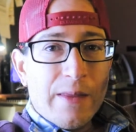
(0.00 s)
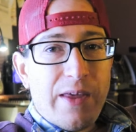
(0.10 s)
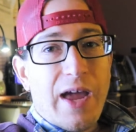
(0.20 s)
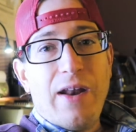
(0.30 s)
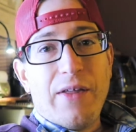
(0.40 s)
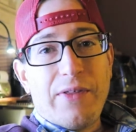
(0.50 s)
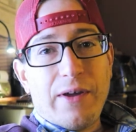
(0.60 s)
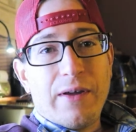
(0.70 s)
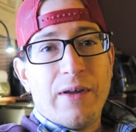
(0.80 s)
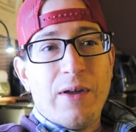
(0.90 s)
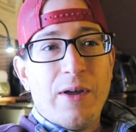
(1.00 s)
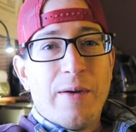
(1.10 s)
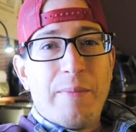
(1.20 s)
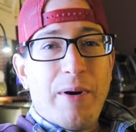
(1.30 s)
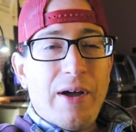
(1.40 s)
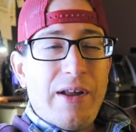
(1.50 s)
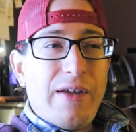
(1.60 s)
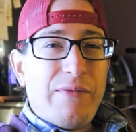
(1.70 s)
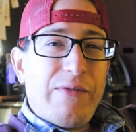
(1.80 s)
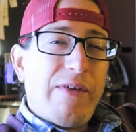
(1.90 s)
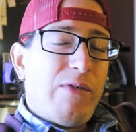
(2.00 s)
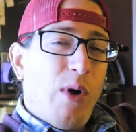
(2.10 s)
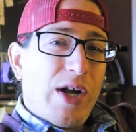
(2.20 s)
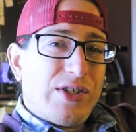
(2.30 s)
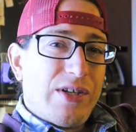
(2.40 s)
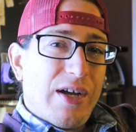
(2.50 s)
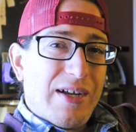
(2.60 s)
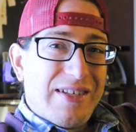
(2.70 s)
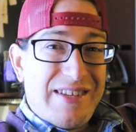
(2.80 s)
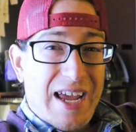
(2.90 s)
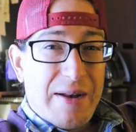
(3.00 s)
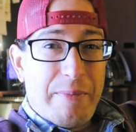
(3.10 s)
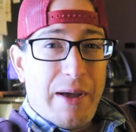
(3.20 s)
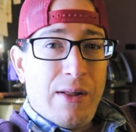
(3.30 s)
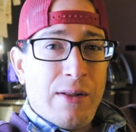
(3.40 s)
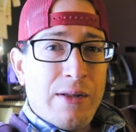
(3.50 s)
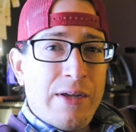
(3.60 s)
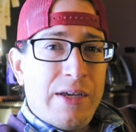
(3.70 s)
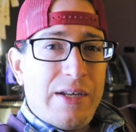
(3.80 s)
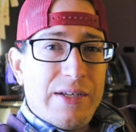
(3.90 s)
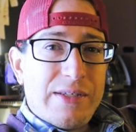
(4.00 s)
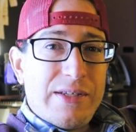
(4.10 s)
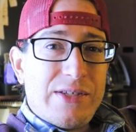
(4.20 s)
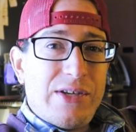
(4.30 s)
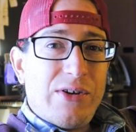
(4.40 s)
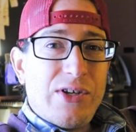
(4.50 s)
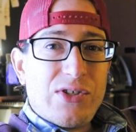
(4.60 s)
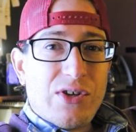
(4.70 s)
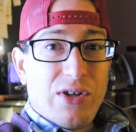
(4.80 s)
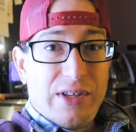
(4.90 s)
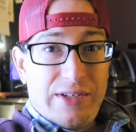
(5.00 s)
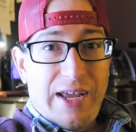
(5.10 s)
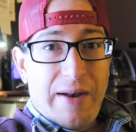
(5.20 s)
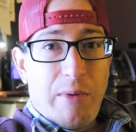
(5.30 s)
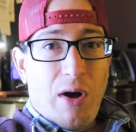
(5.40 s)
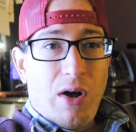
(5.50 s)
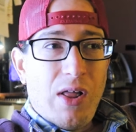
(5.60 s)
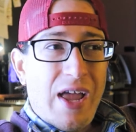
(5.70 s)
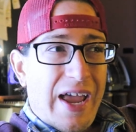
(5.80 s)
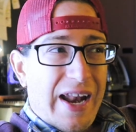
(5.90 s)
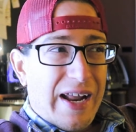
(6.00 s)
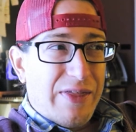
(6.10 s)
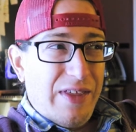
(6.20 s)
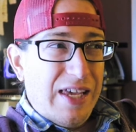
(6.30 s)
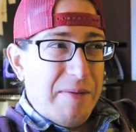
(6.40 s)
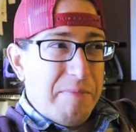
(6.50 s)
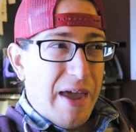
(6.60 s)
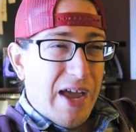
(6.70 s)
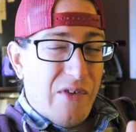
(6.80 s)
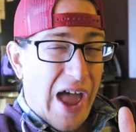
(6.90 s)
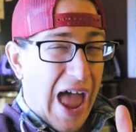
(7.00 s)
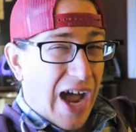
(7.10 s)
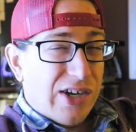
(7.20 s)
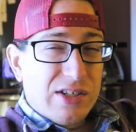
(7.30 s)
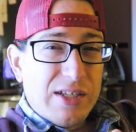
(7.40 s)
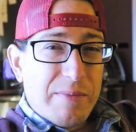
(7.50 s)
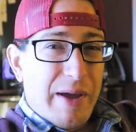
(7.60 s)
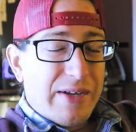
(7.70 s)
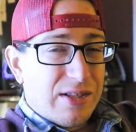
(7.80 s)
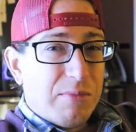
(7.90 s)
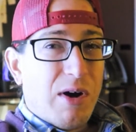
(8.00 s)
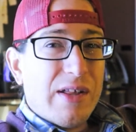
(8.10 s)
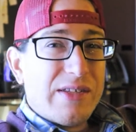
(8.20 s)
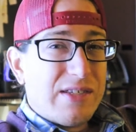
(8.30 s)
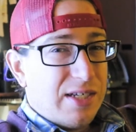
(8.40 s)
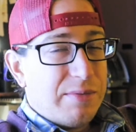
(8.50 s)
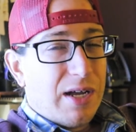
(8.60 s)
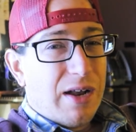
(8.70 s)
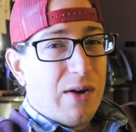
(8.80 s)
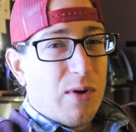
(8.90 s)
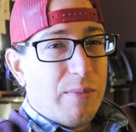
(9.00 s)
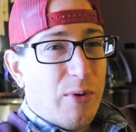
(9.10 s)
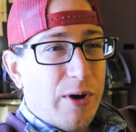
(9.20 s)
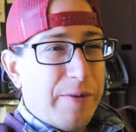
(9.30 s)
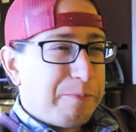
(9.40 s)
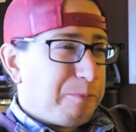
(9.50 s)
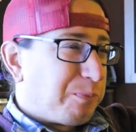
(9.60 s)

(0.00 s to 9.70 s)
They had nothing. But if you've ever watched uh, Dan Bell, he does this series called The Dead Mall, and I think he may have actually been to the mall at Steamtown at one point.